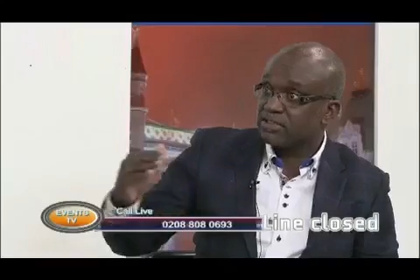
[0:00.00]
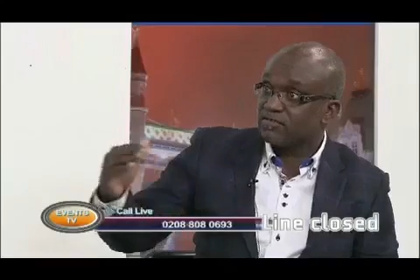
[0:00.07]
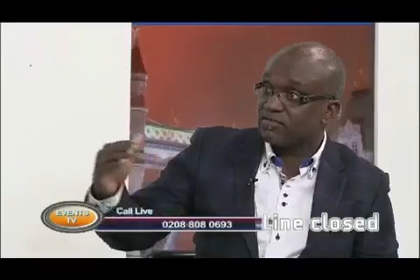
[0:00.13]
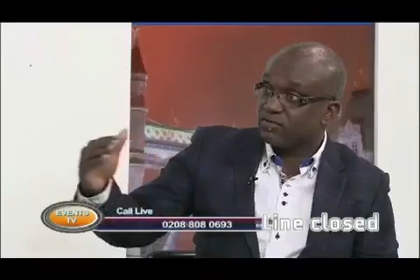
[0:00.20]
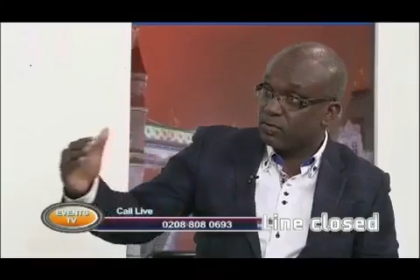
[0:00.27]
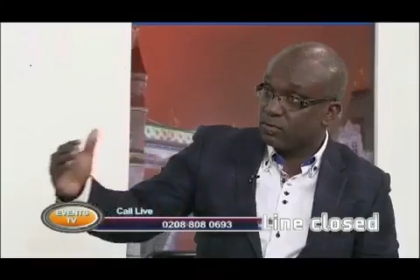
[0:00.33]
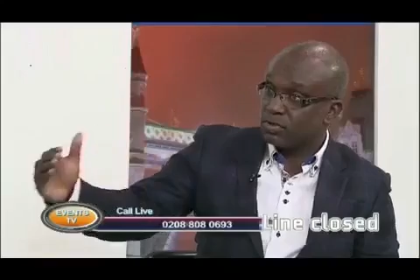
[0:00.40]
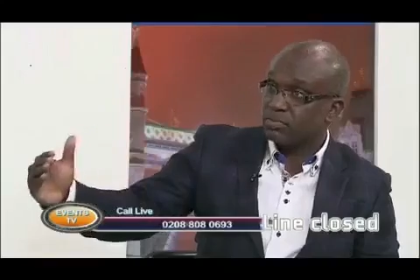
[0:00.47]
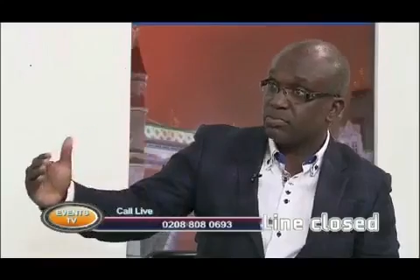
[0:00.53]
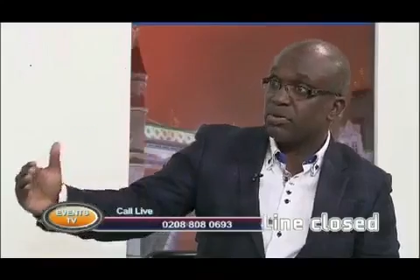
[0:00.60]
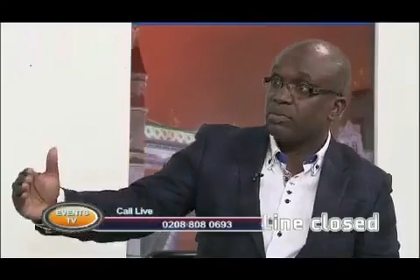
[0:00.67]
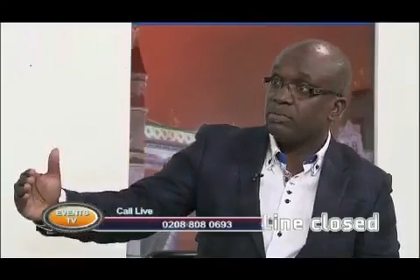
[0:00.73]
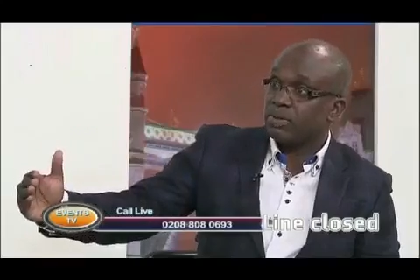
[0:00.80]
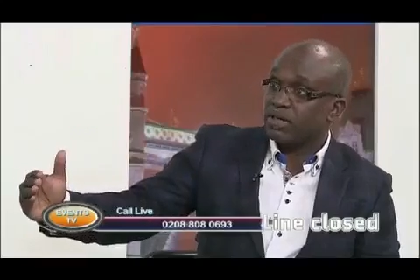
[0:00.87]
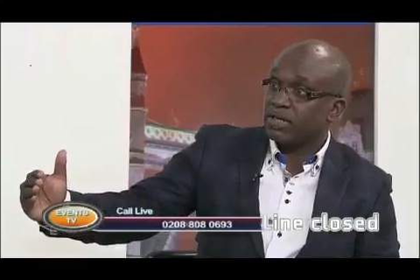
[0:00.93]
us forward
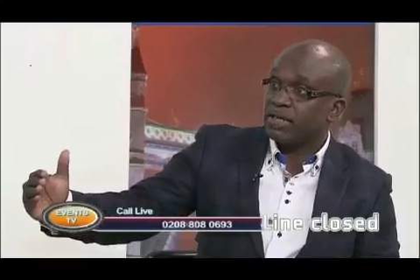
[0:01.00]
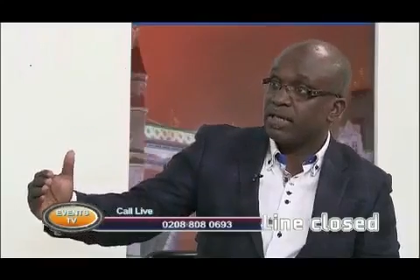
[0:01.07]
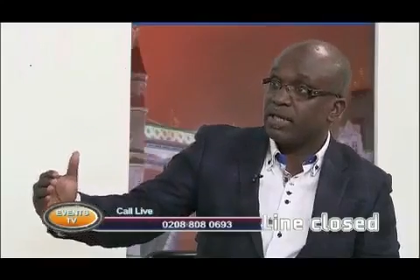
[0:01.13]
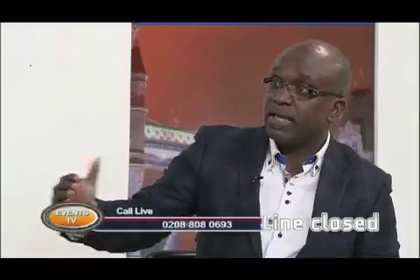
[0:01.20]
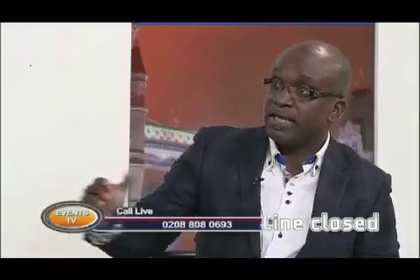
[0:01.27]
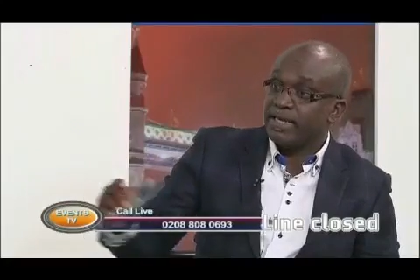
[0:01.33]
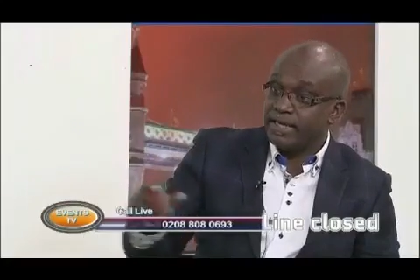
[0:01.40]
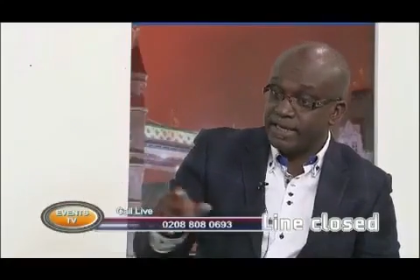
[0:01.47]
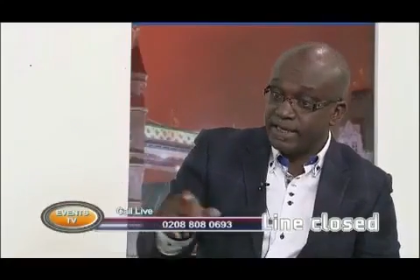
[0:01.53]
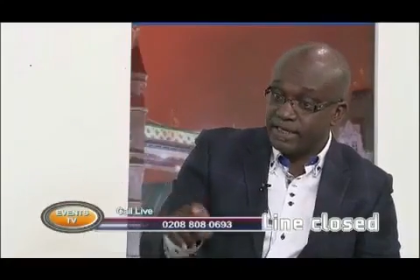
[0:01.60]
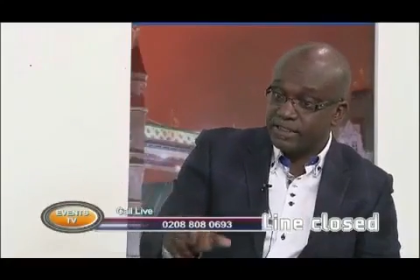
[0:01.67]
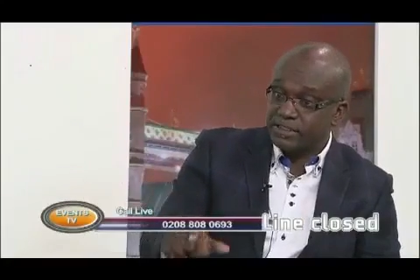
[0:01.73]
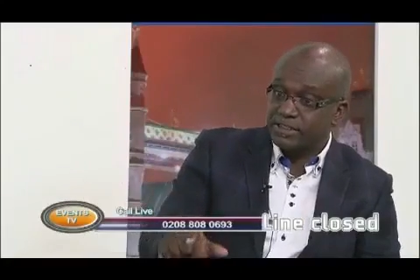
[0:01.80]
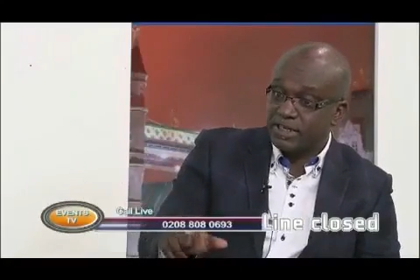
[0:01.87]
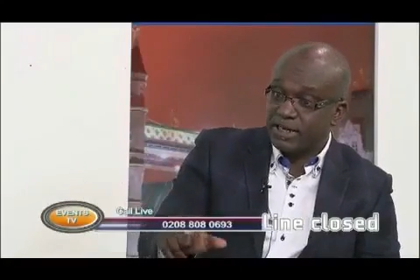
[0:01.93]
properly,
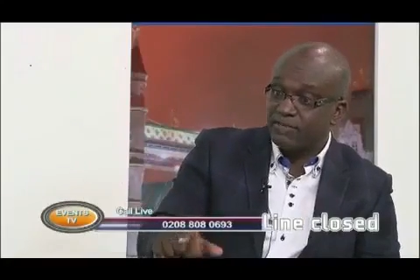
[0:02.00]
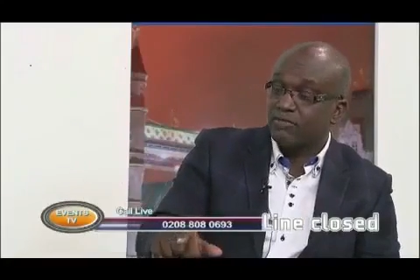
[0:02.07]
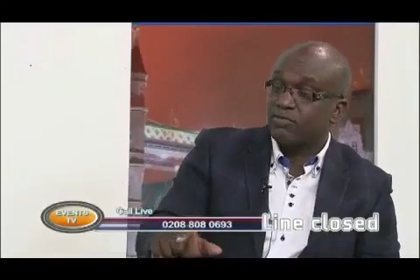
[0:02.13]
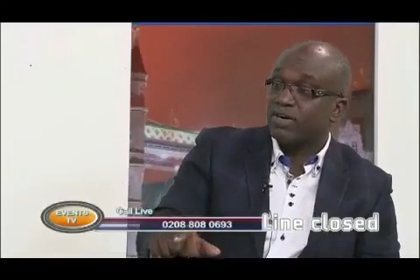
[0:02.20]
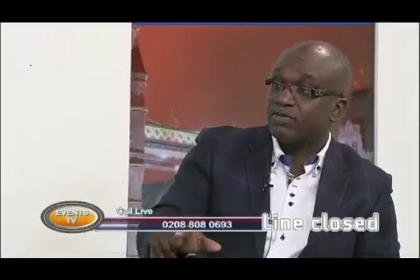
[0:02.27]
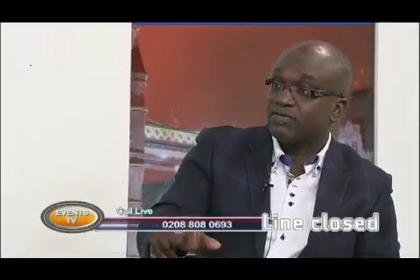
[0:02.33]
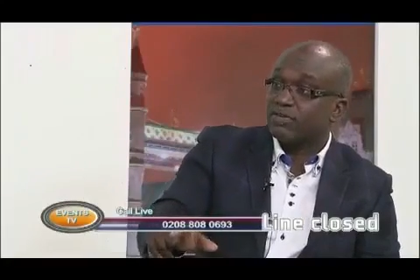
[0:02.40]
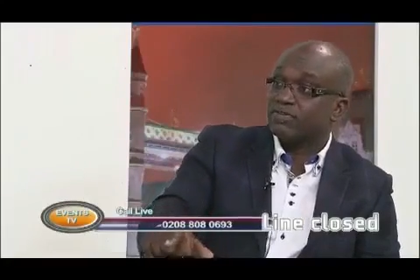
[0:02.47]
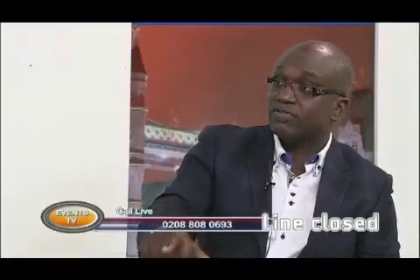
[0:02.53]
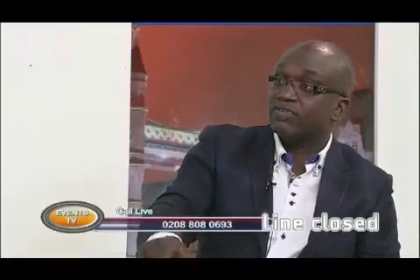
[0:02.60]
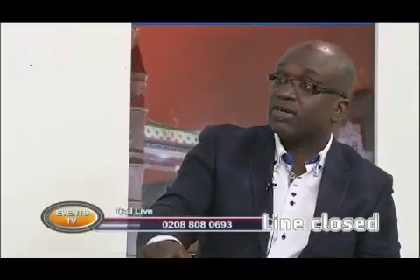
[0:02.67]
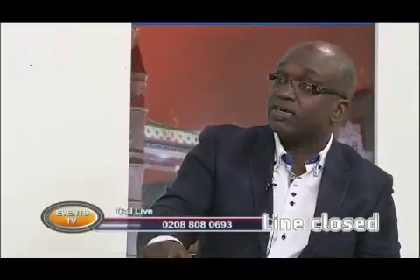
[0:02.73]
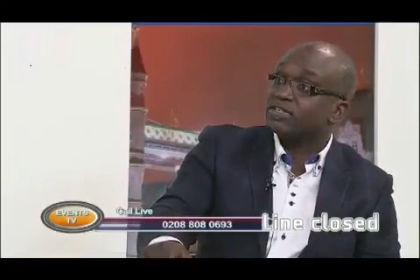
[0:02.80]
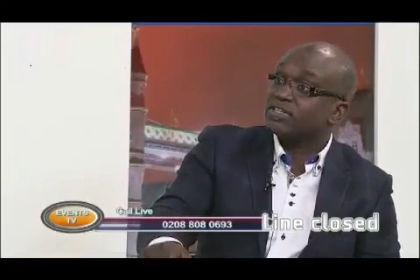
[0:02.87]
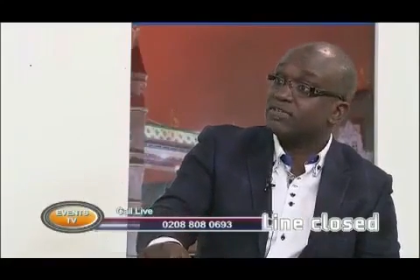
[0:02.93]
each and every one of those
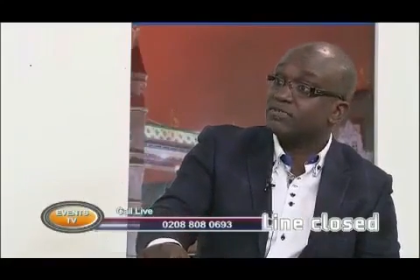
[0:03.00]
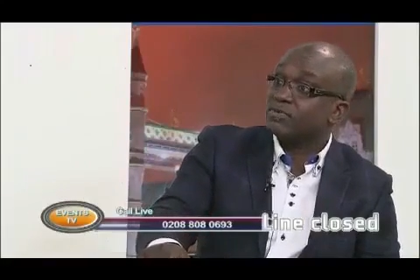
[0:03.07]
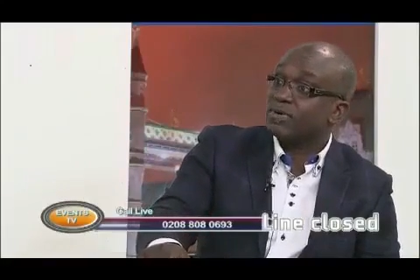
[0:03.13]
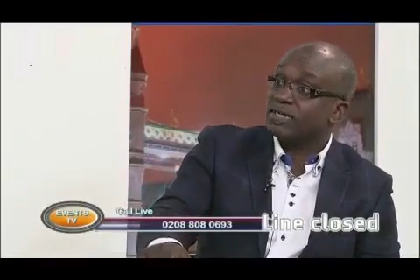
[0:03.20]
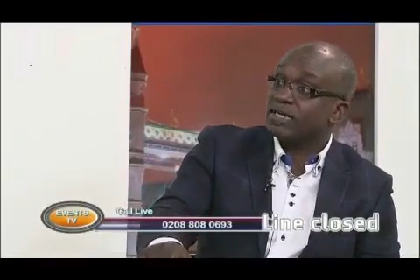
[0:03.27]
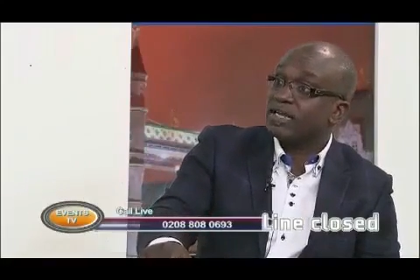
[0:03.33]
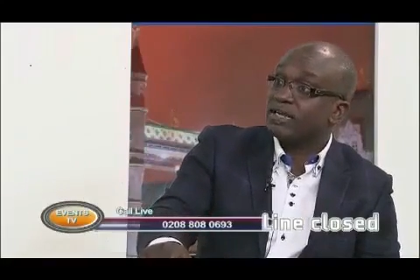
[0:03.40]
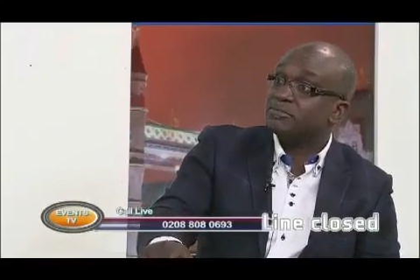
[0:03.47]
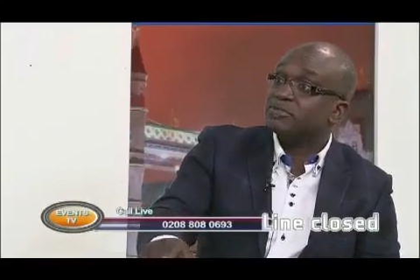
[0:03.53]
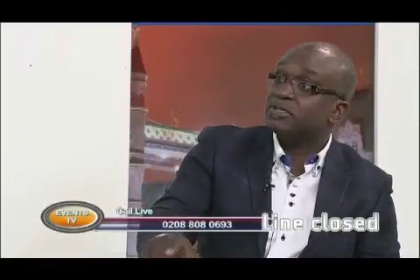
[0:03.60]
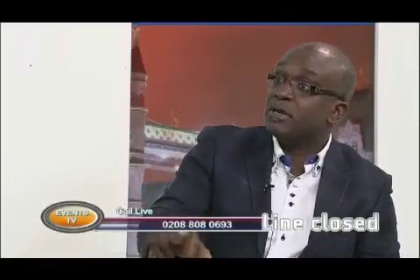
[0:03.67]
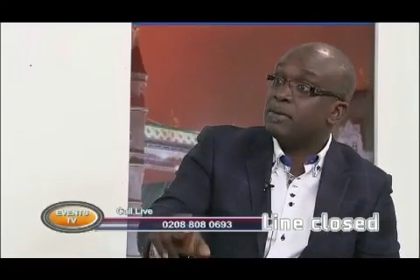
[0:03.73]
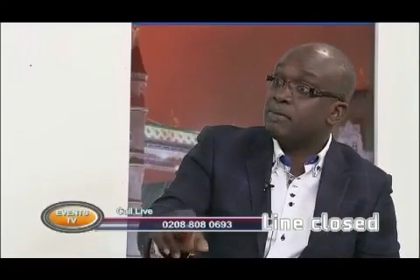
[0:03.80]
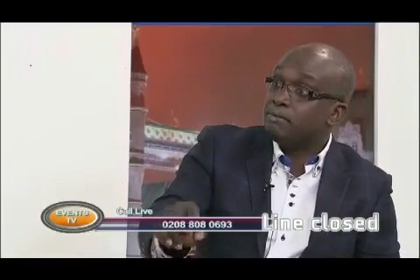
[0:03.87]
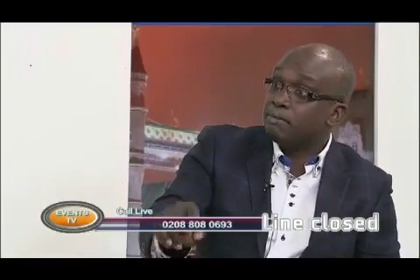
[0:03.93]
371 names
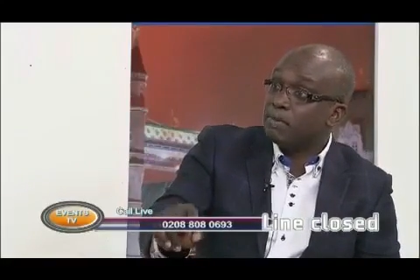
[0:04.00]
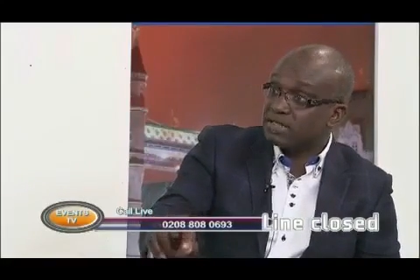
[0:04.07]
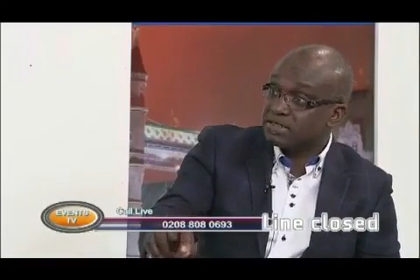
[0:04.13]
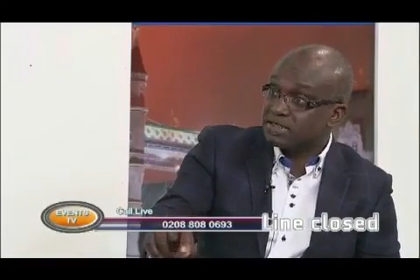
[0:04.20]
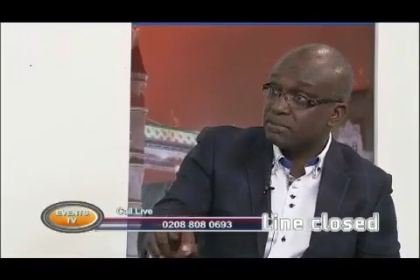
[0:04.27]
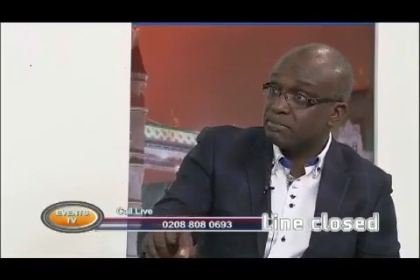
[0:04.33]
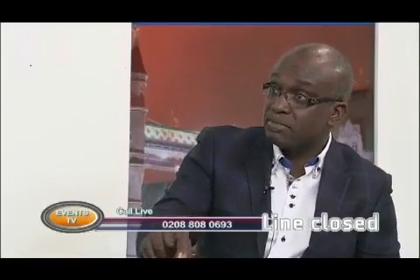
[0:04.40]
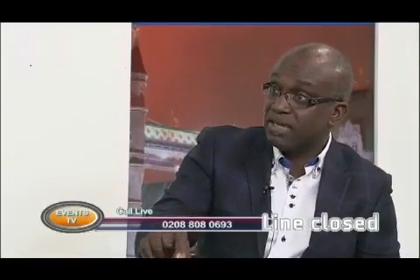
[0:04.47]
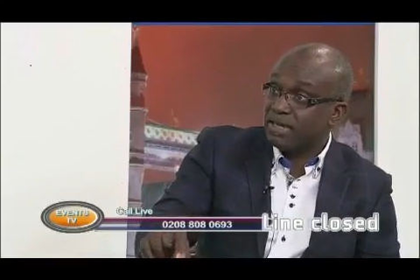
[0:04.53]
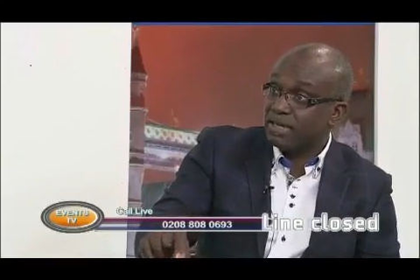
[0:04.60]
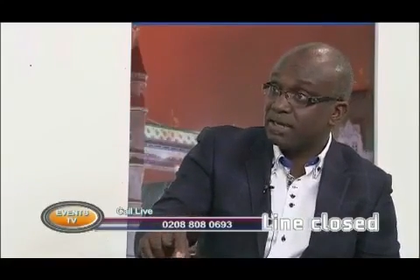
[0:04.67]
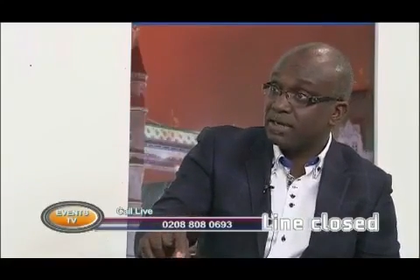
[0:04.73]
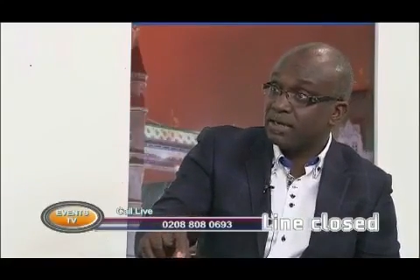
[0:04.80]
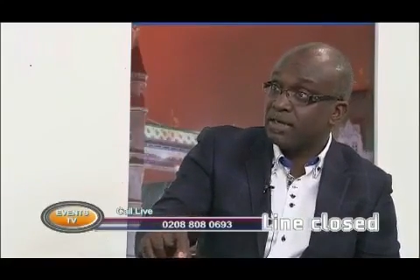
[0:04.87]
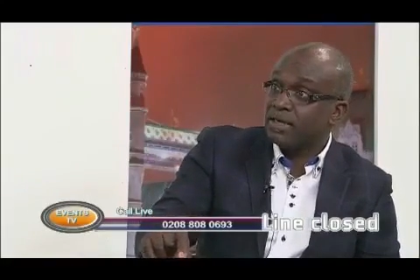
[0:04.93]
must
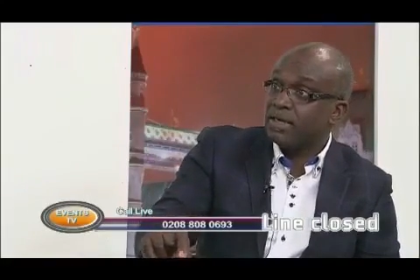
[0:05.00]
appear